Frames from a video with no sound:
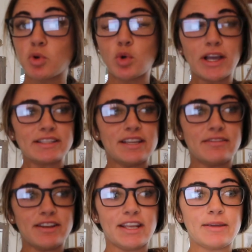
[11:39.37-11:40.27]
cool
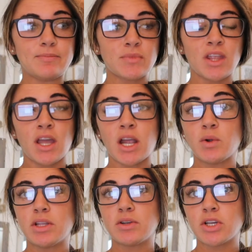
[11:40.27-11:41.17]
activity. I
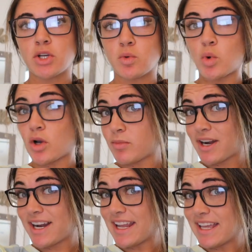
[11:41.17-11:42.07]
really want to go to
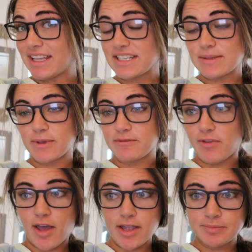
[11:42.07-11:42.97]
Walmart and get, like, something
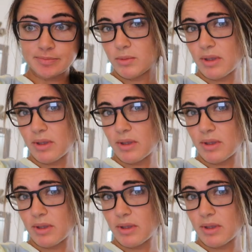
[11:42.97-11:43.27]
fun.